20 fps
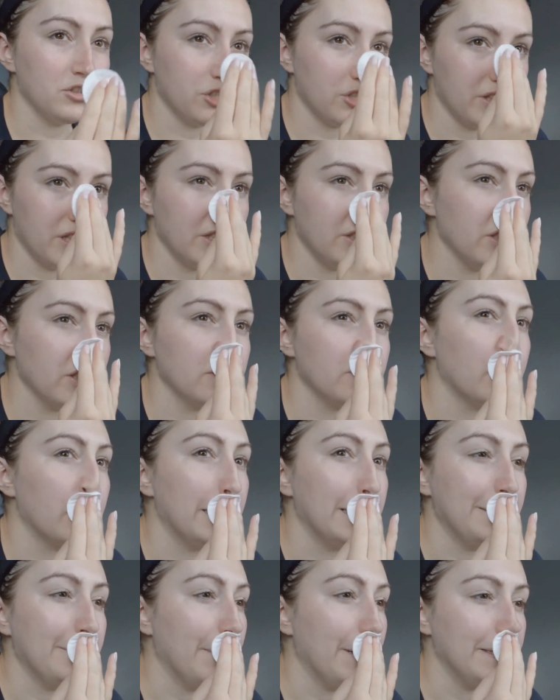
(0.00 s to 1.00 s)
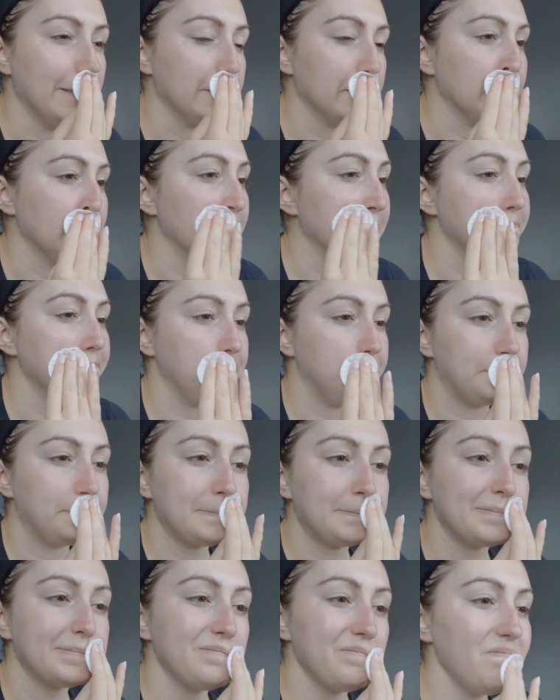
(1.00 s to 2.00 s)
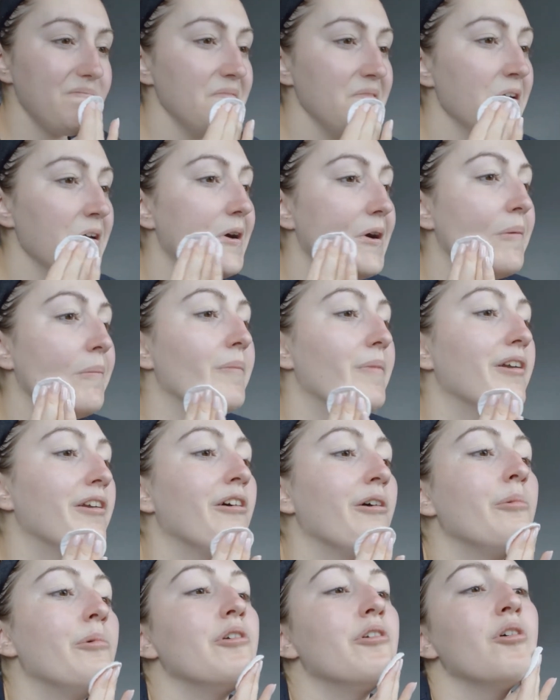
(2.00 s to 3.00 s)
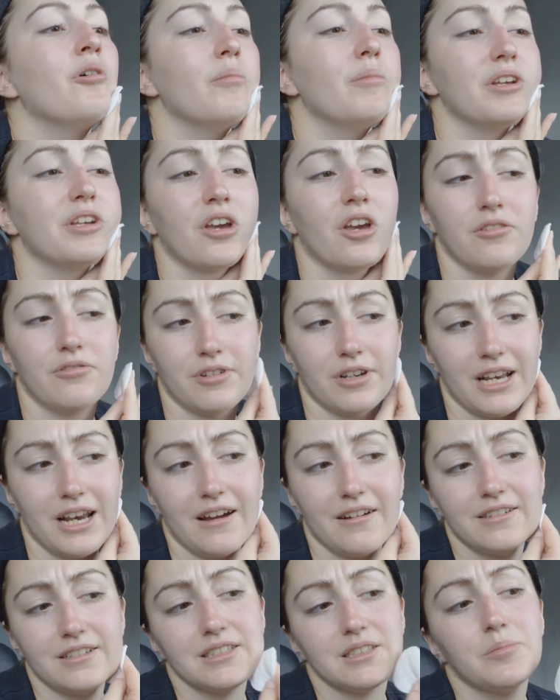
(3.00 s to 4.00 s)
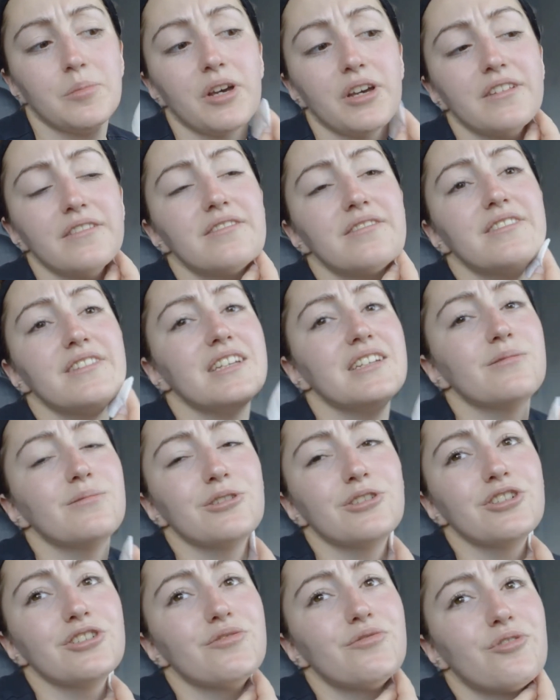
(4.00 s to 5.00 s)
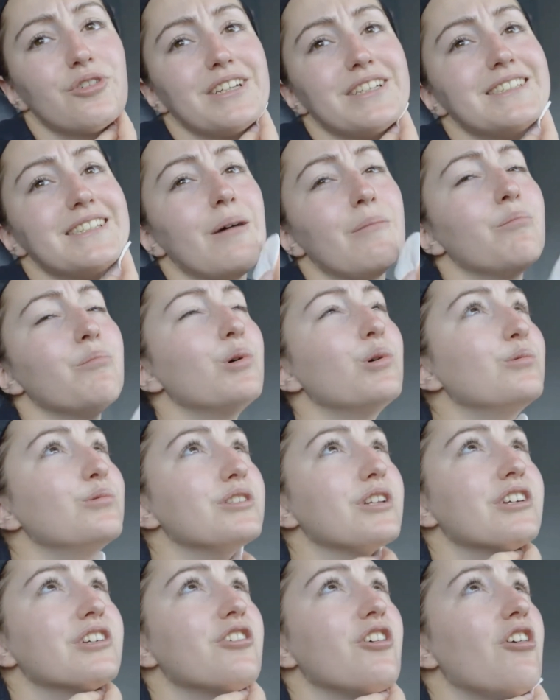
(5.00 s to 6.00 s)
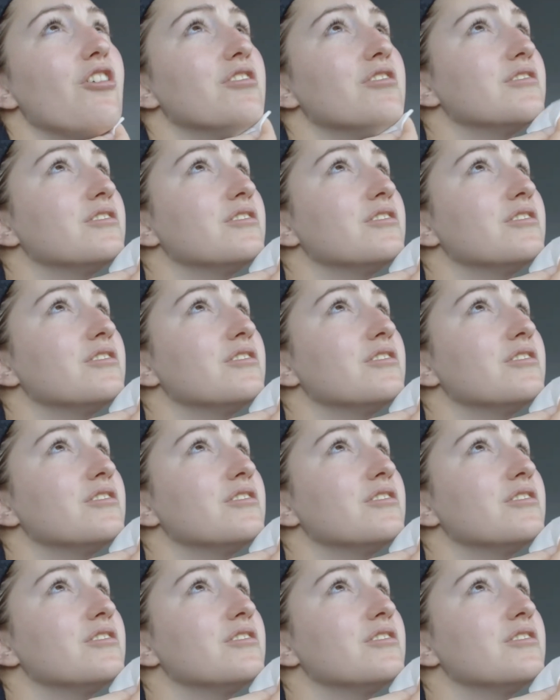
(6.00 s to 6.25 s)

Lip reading: they're just really amazing. And I wouldn't normally go for Clarins, but these were just free samples I've got,